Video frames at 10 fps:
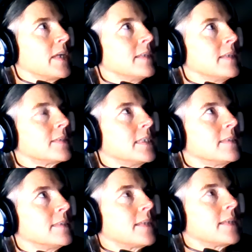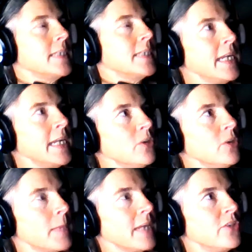is that in the
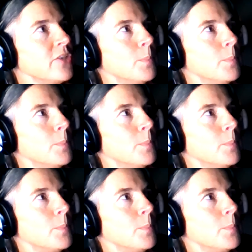agent base,